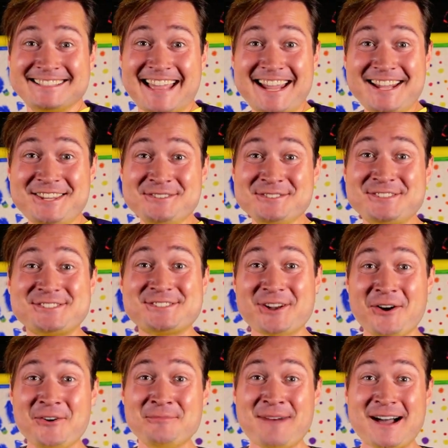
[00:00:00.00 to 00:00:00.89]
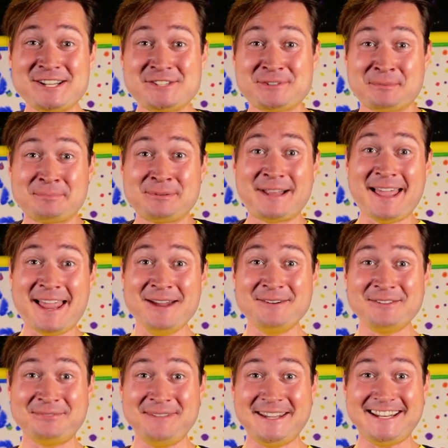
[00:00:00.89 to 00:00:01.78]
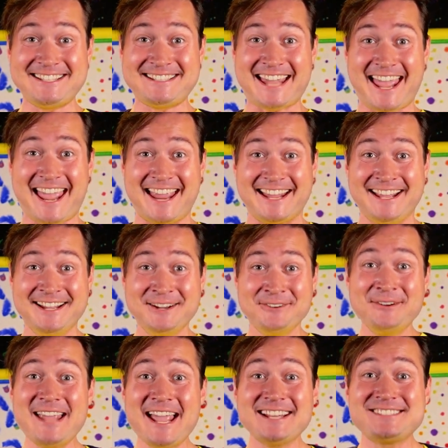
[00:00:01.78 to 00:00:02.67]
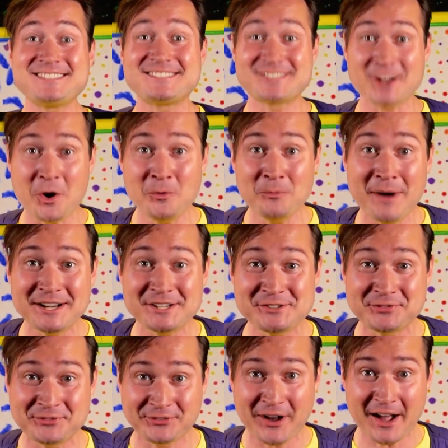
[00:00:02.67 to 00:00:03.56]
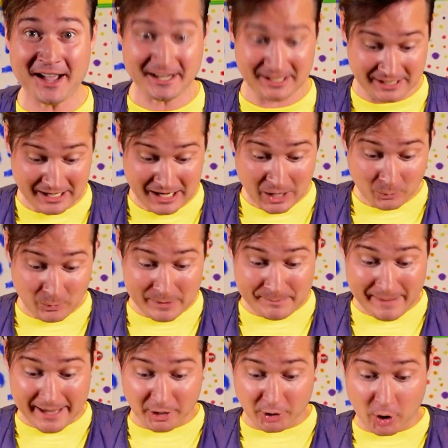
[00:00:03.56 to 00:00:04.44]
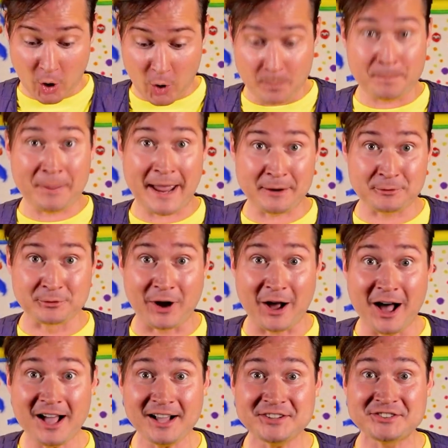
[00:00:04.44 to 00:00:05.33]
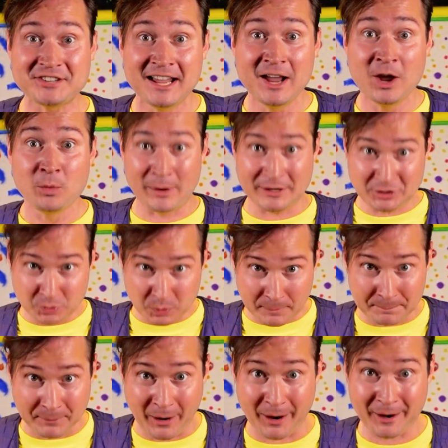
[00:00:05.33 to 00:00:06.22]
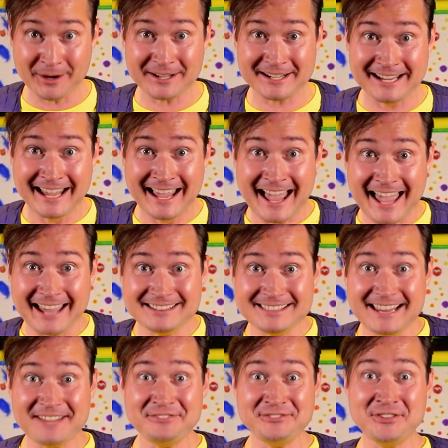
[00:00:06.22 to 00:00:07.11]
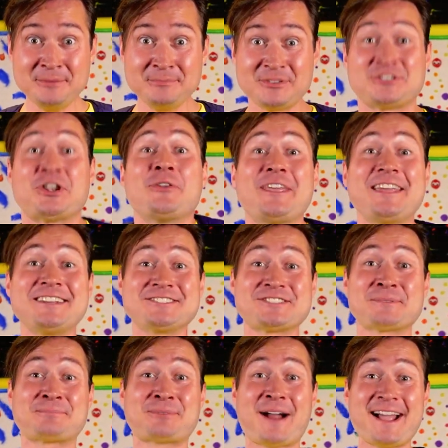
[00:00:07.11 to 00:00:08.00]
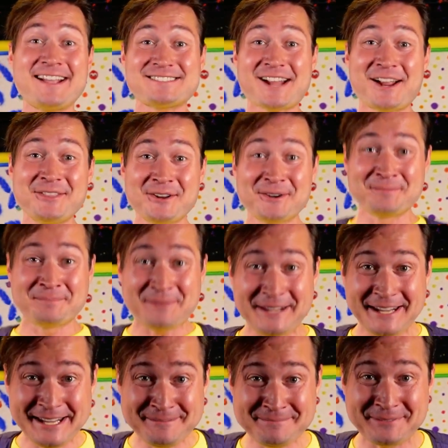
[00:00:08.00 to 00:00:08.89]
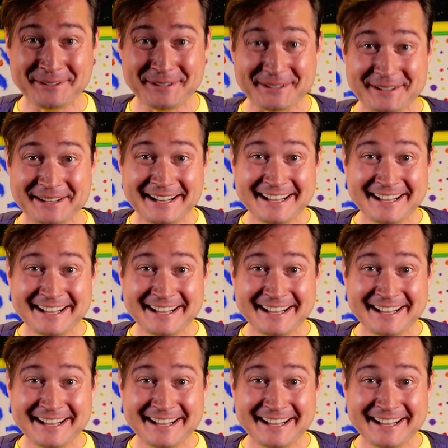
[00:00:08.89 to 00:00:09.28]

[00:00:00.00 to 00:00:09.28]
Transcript: Thank you so much for playing with me today. We had so much fun. We made our own pet rocks, went to a park, and left them so they can surprise other people.